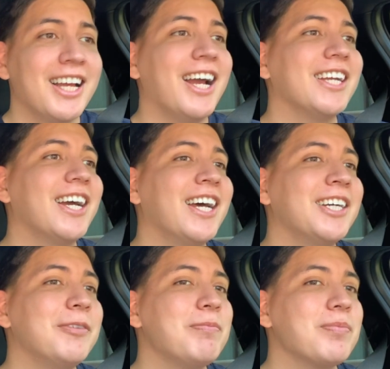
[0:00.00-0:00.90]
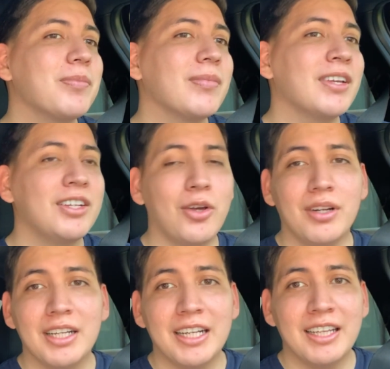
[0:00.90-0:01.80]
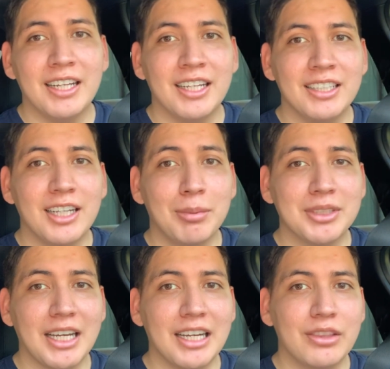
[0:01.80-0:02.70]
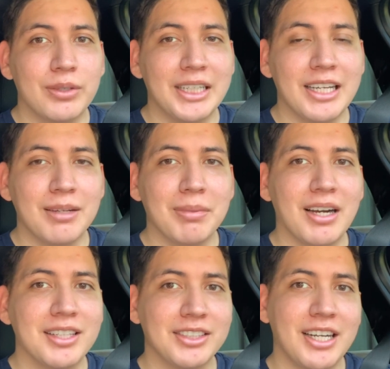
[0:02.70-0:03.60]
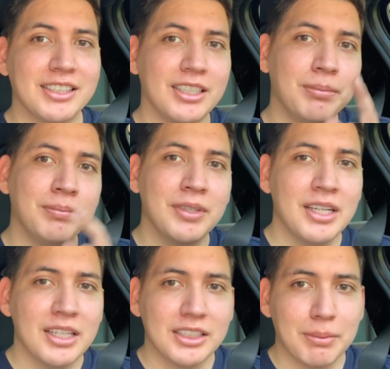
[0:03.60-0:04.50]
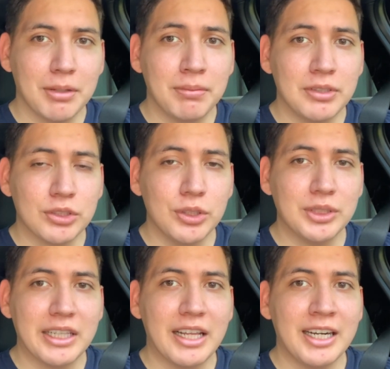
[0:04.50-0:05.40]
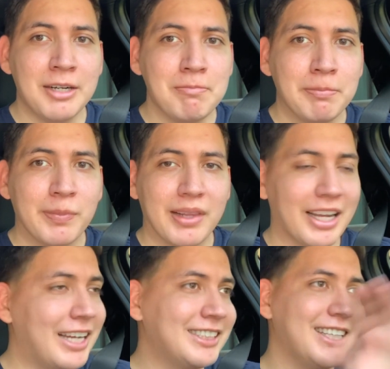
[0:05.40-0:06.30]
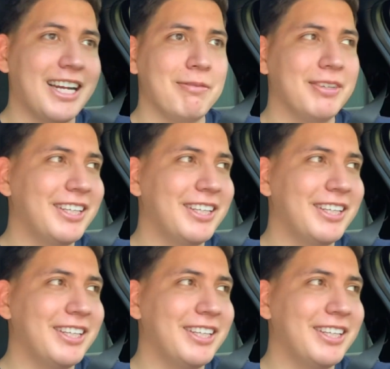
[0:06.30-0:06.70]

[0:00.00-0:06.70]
I got not only the double-sided 3M, but I also got some of the screws in there. Like I said,